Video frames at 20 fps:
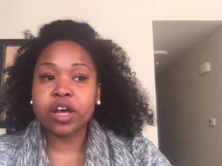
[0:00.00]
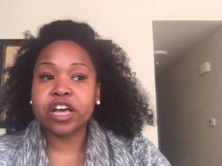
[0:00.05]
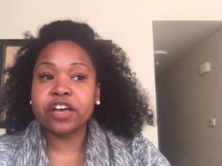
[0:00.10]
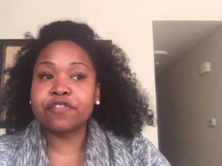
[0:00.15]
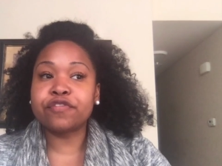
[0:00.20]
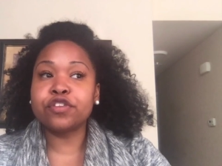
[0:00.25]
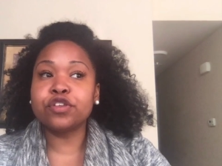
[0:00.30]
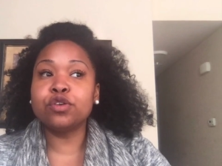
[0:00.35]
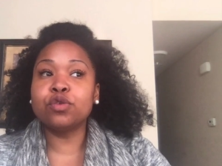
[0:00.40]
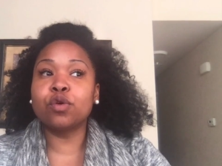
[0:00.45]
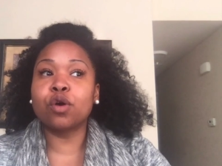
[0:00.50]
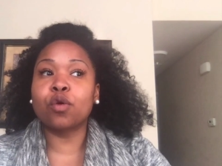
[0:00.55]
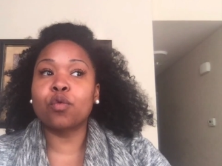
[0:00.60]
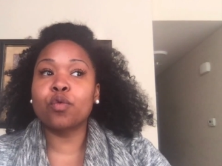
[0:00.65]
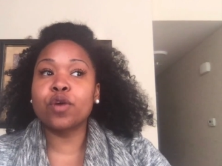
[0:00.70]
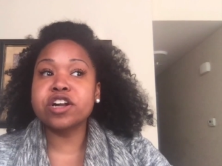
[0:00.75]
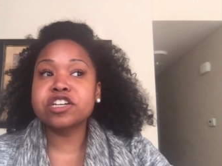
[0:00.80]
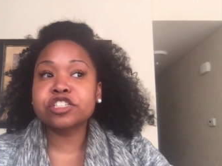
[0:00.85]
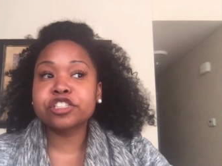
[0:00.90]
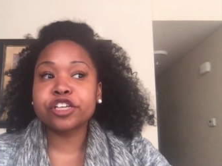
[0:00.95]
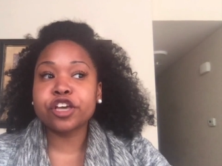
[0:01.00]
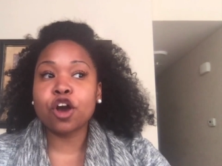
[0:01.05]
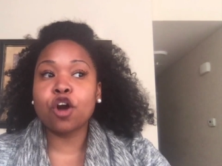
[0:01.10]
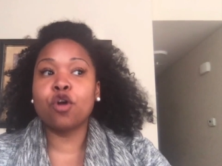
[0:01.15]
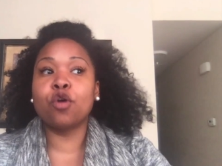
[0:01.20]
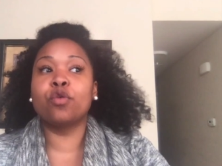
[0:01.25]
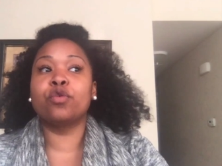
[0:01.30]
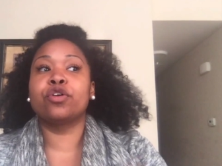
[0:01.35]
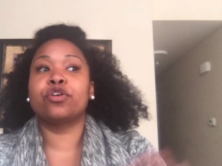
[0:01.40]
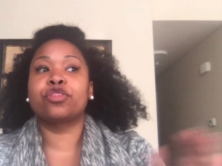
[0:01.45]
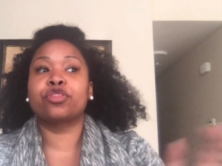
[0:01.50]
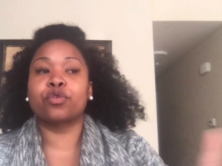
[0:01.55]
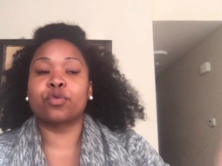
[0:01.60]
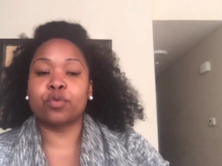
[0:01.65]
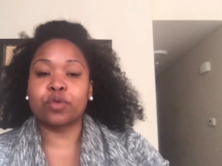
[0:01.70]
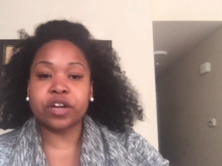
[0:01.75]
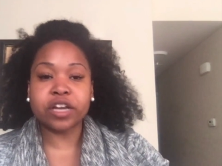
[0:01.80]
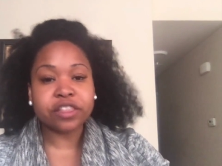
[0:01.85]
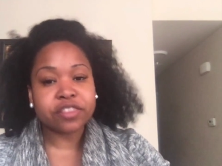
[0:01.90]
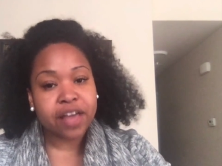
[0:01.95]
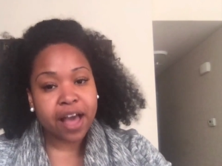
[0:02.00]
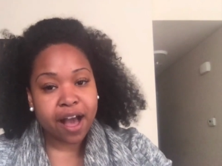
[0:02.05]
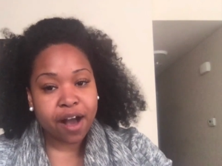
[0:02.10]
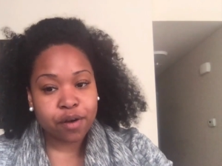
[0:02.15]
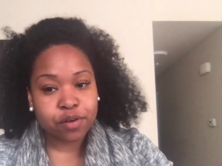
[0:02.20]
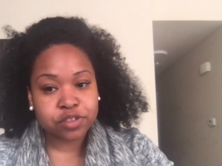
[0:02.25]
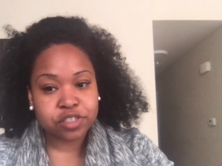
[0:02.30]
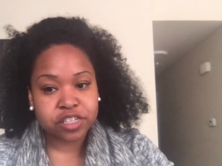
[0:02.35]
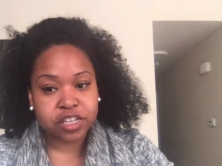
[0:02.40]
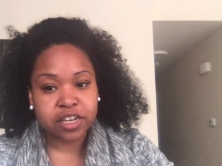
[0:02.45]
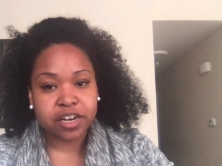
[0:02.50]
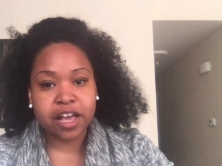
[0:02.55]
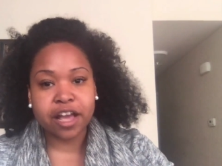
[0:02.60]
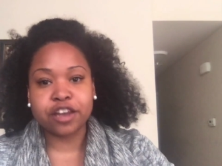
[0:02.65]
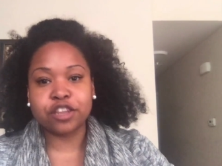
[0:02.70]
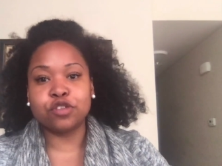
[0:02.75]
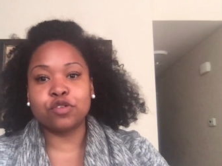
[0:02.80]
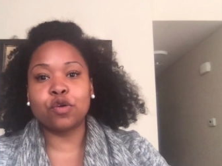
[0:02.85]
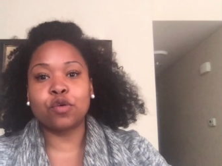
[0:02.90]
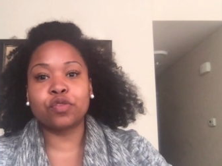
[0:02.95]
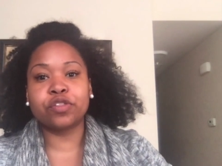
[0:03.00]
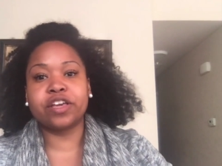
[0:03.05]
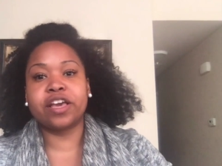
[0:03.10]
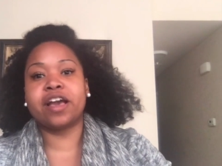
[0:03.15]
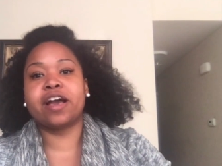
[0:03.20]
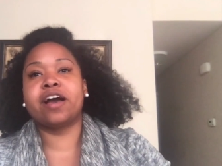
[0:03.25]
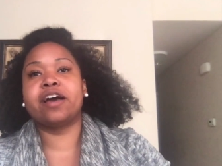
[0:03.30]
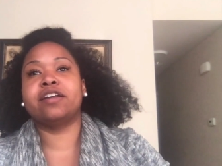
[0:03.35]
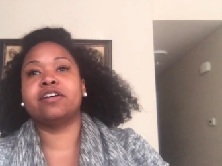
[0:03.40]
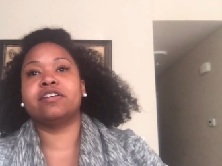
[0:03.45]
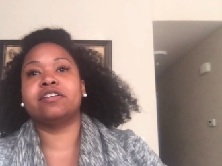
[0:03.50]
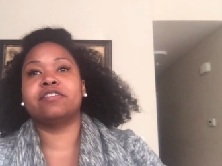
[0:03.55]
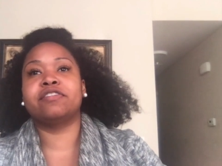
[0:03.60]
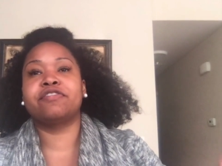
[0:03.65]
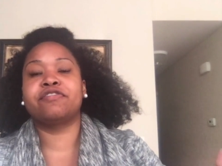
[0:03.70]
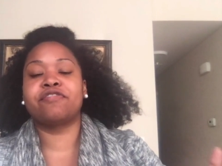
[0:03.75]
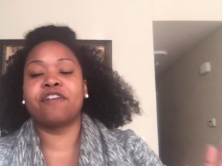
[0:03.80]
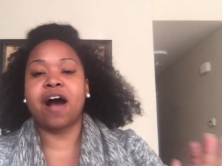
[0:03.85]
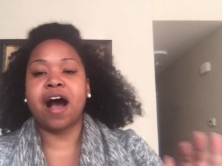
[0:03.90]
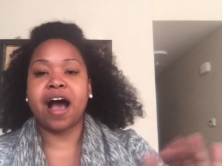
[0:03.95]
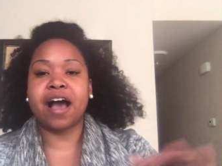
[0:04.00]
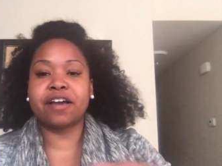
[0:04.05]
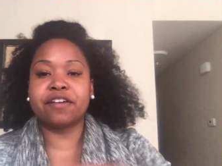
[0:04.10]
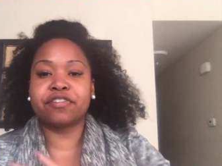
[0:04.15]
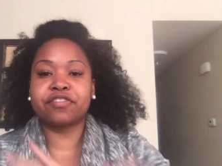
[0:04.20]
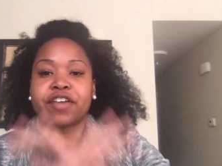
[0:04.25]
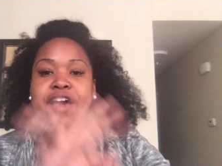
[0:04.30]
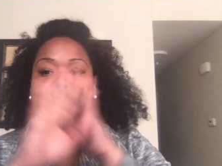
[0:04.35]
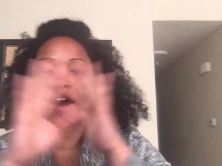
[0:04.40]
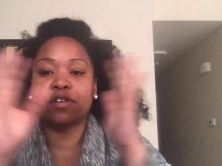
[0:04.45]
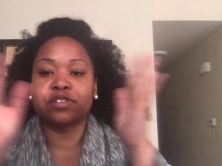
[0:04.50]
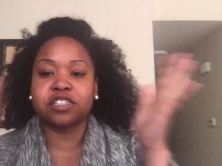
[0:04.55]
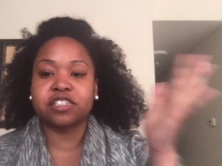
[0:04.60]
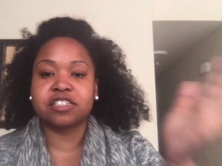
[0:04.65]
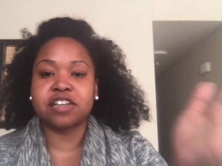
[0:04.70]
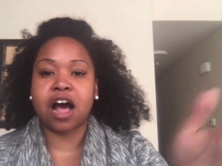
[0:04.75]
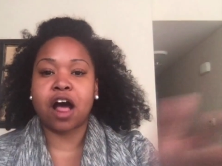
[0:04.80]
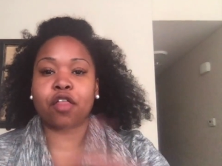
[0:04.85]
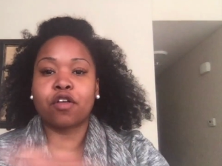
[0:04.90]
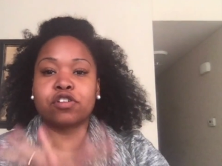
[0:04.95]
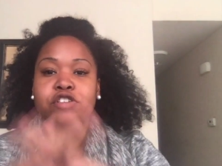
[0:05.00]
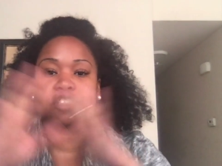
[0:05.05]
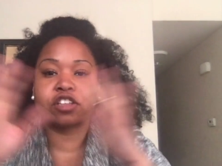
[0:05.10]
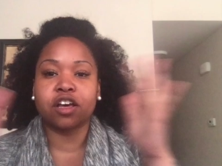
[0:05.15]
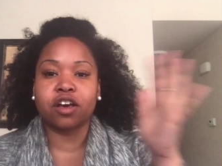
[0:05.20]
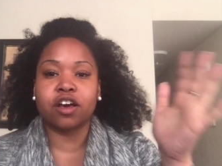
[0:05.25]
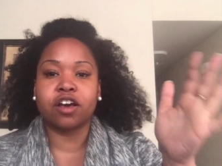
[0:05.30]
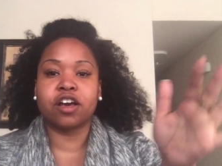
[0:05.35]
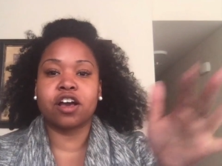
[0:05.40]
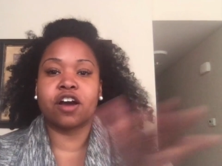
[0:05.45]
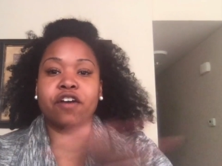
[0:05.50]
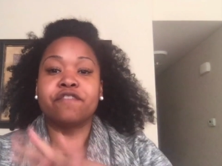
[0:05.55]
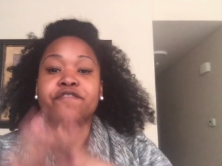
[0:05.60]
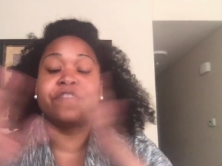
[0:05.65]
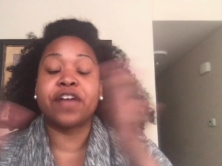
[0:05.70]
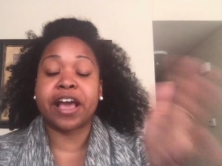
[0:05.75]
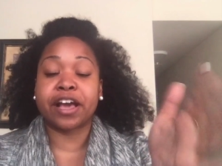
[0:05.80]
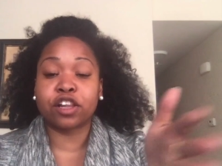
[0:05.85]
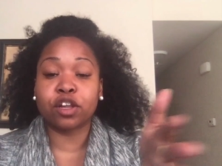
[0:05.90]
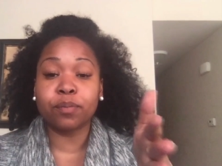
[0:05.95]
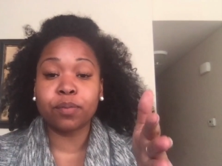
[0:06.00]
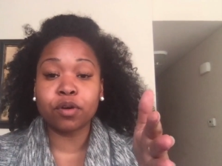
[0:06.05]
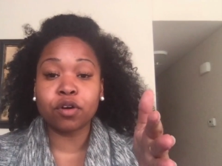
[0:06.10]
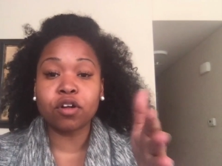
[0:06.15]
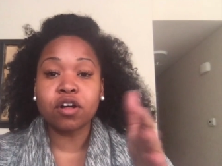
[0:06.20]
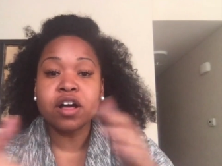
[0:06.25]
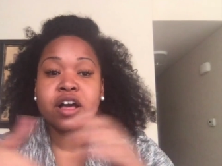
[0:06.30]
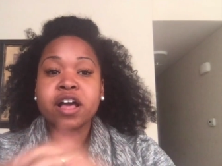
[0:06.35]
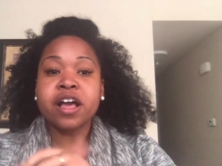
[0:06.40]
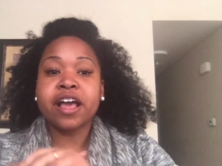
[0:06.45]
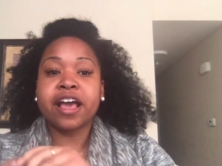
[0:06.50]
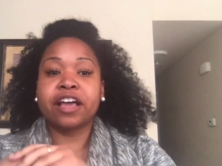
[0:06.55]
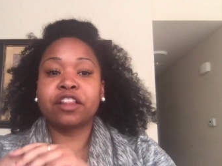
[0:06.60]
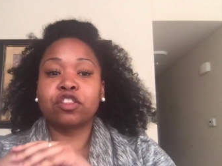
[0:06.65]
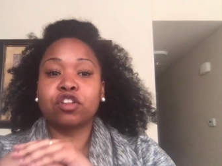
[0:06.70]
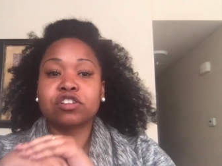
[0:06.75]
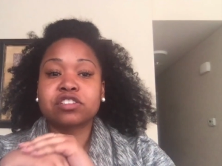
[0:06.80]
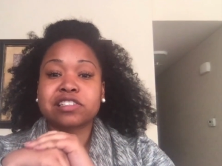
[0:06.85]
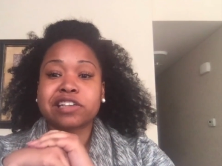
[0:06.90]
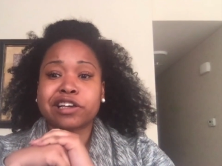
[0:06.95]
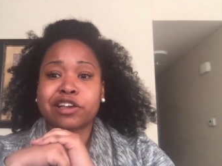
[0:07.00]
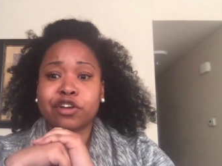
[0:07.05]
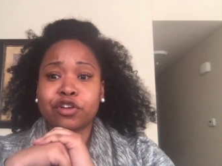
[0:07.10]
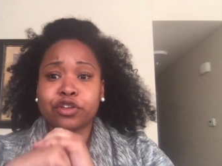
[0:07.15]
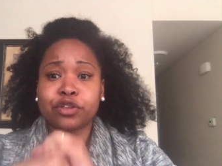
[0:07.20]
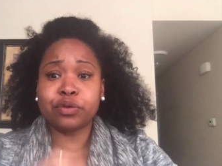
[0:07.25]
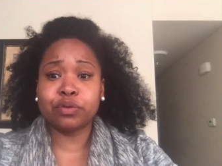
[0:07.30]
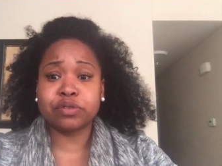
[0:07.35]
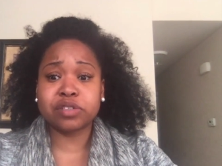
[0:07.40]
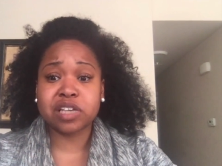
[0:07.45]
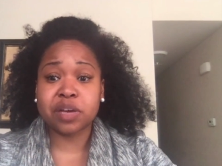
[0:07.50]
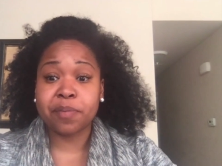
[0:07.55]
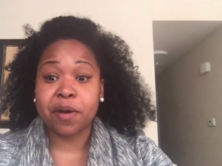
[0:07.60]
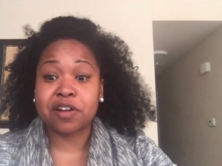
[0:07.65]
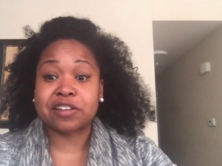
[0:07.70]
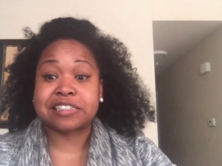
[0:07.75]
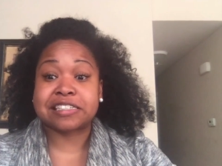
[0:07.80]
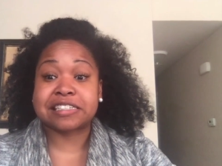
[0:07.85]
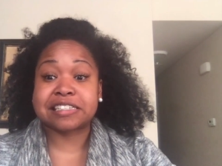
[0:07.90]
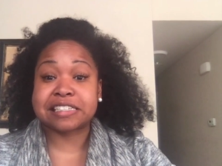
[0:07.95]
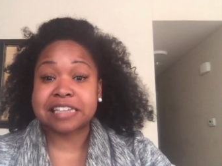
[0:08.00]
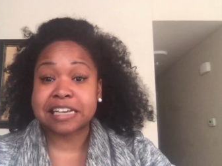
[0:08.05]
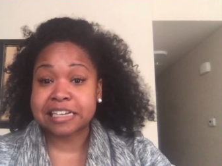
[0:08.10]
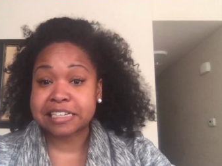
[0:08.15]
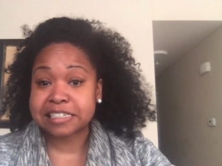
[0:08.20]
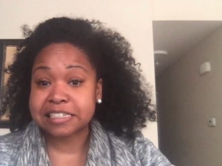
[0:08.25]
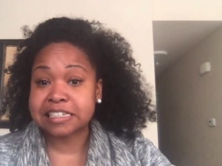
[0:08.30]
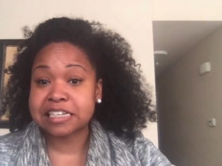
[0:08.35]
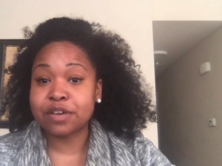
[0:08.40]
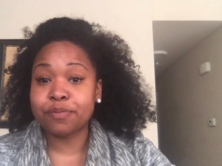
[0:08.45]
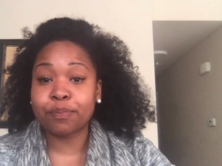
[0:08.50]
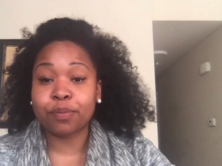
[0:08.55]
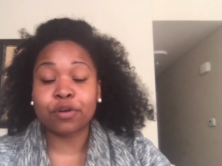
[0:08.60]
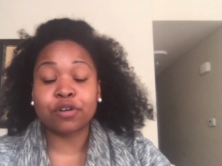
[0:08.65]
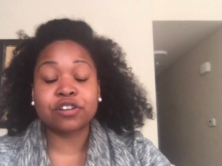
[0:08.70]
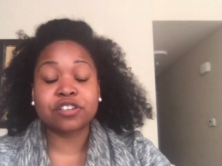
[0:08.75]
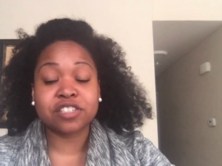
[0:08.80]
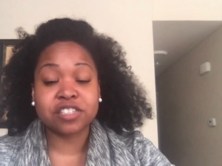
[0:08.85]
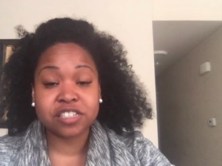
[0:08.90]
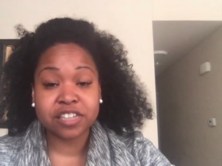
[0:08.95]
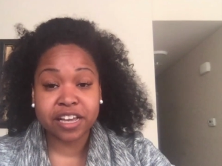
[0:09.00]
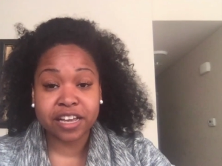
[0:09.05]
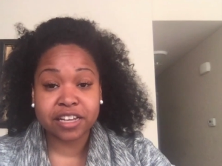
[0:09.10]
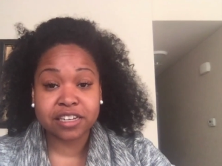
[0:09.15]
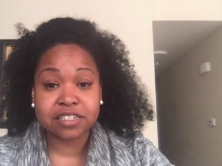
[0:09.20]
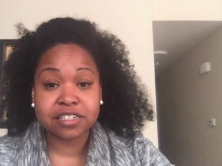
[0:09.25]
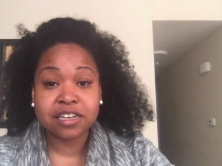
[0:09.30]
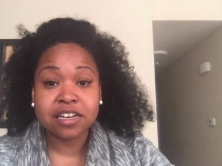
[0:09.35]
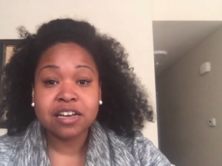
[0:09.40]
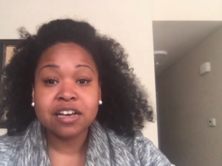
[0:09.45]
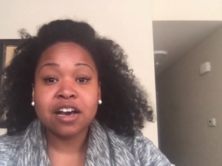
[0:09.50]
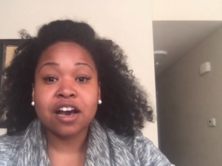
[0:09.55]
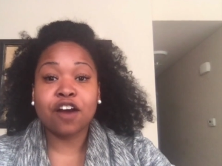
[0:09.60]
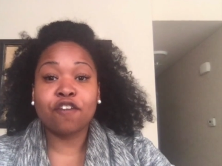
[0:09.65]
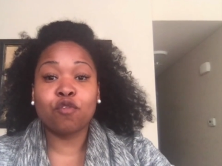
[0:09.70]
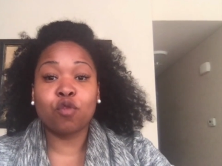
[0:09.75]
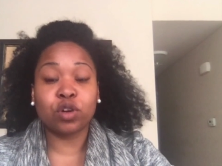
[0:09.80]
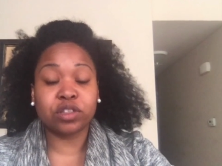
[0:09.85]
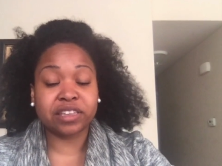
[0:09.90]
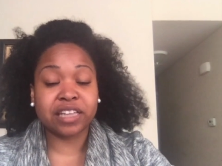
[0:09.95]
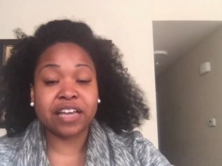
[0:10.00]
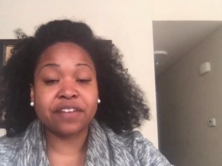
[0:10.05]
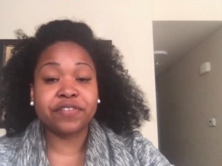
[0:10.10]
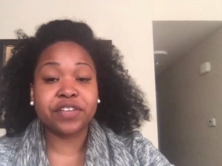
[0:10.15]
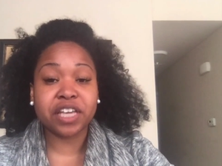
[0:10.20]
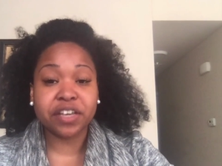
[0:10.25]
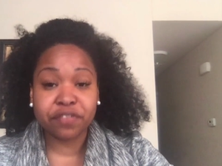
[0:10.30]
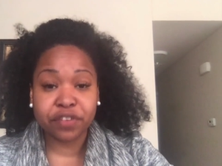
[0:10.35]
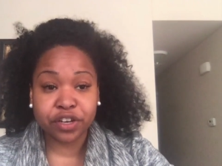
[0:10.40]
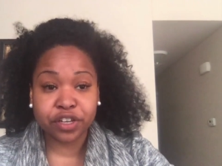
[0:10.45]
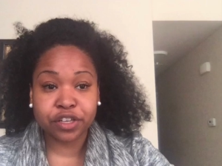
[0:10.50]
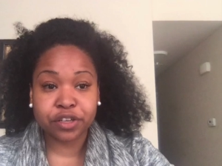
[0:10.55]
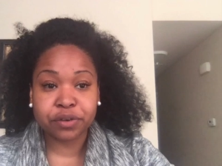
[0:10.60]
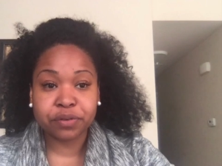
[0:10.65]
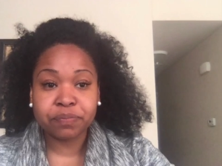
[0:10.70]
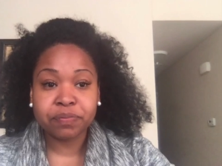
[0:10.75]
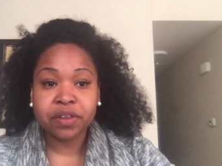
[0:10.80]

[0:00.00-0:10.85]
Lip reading: if you originally owed $3,000 and you only had $5,000 available, it looks like you're using about 60% of what they've given you.